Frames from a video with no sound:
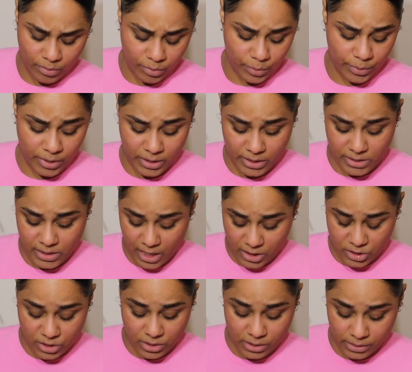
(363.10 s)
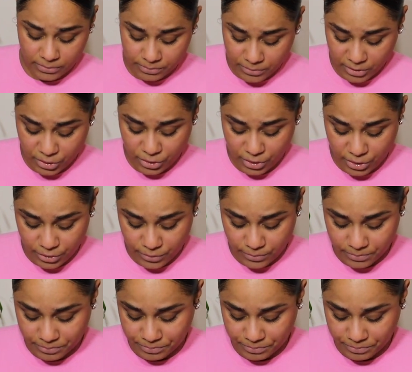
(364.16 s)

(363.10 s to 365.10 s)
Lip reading: I will wear these actually, but they're cute.